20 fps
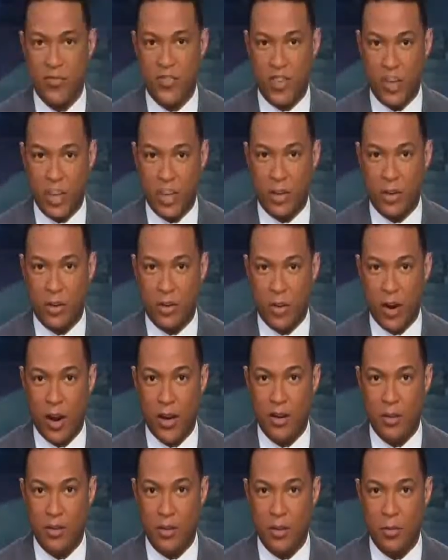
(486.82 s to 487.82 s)
vehicle,
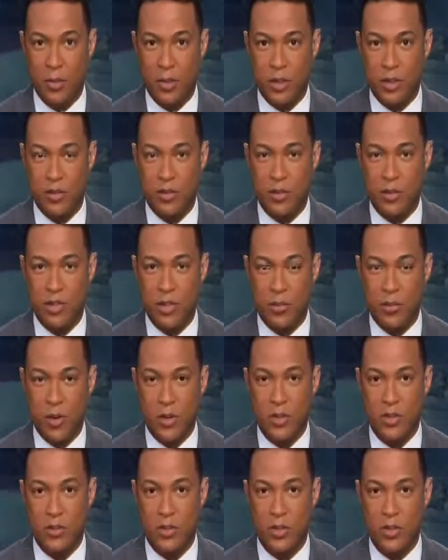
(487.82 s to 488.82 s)
right? You believe,
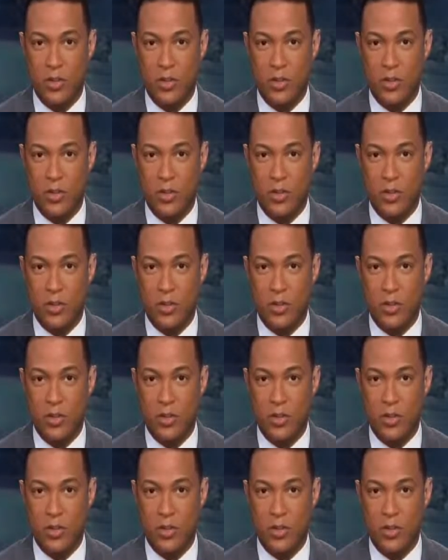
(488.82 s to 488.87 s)
submersible?